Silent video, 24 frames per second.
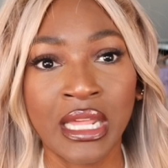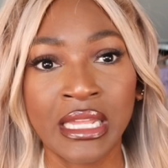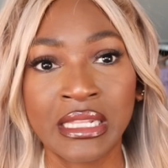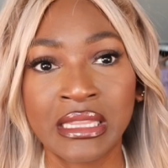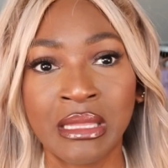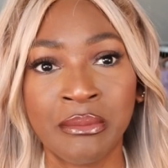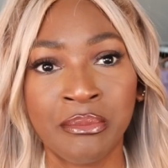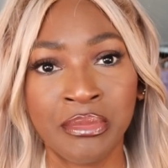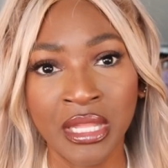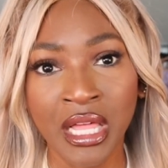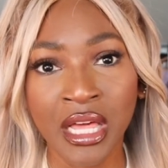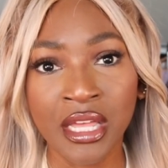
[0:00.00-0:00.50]

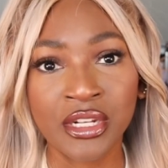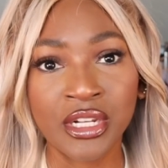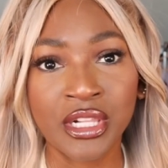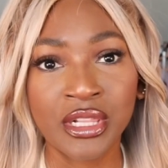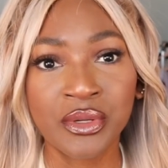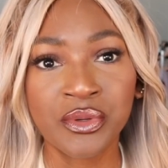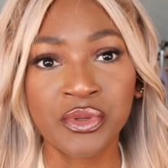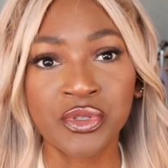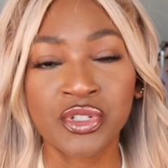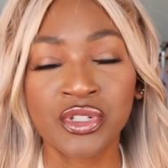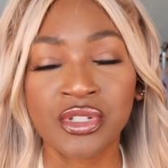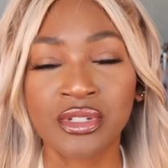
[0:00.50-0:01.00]
Like the blonde
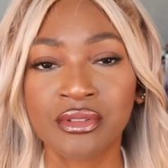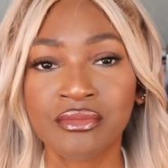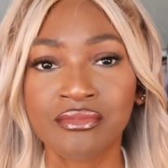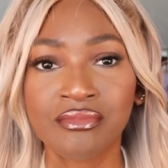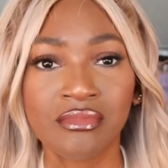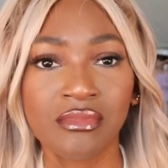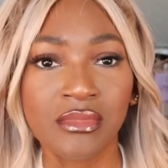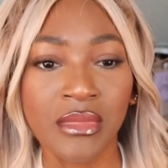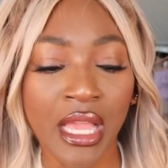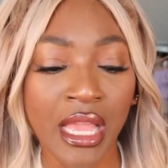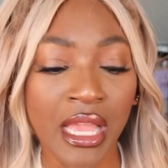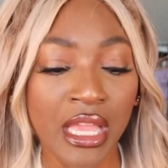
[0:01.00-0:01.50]
closure,
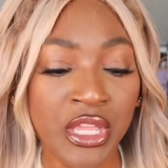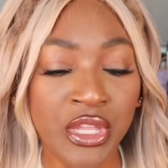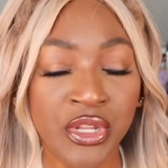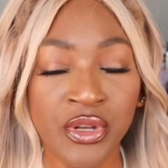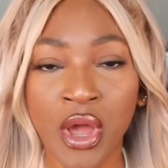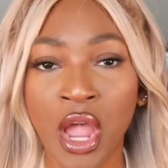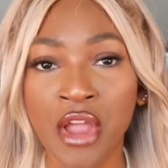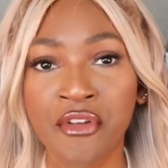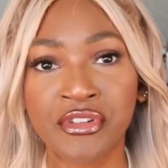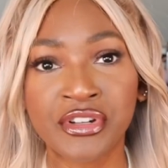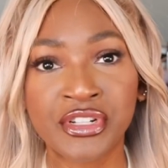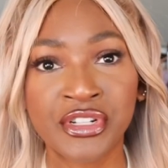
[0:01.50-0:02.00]
hey, you
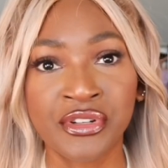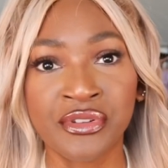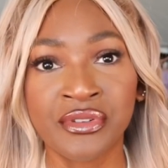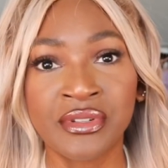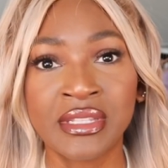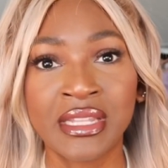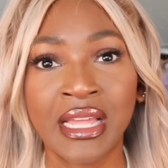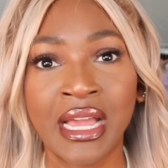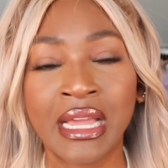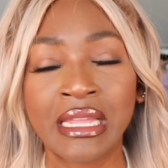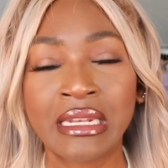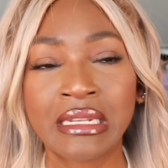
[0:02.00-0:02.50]
know, I
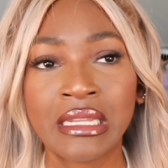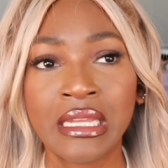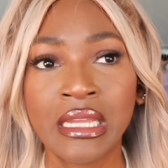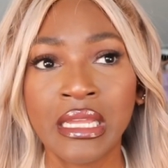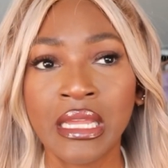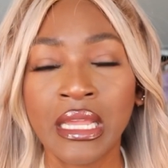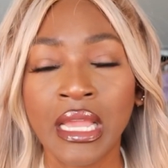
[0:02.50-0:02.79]
returned that.